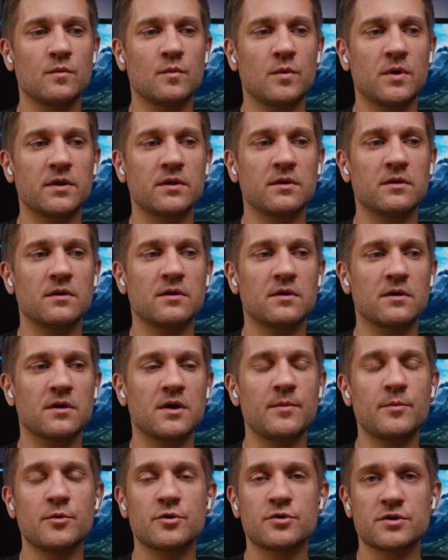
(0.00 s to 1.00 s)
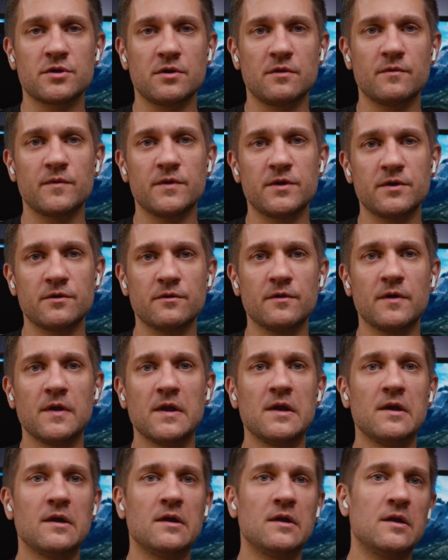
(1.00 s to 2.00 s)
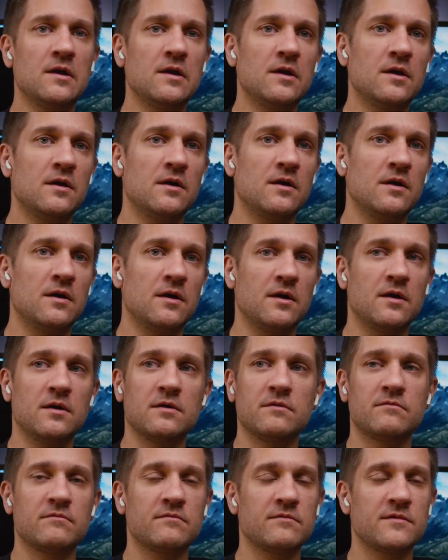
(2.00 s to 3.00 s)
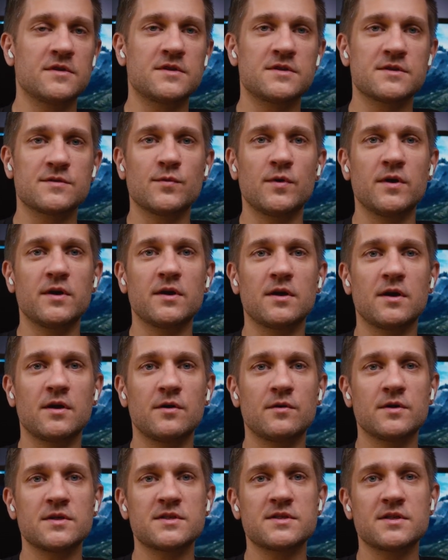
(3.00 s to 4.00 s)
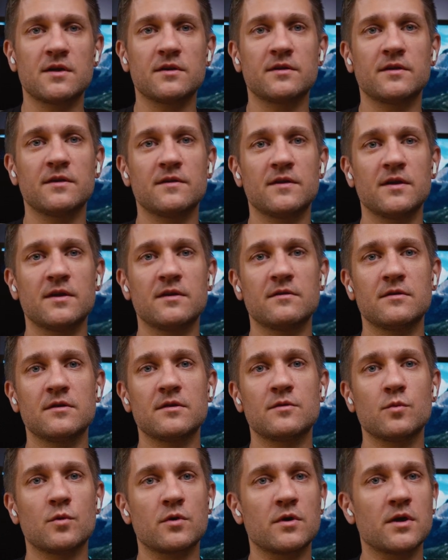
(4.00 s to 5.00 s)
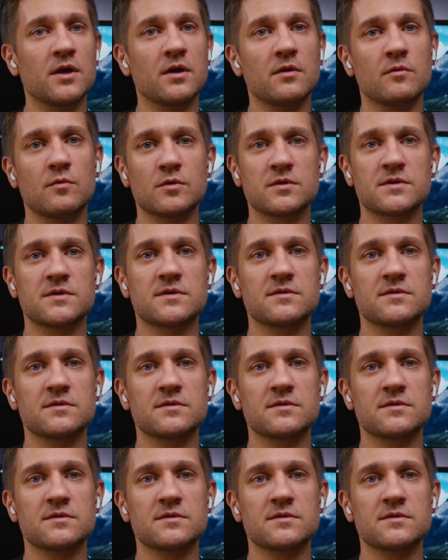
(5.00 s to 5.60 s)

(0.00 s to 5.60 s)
one commercial video, and this is why how I start. And then networking was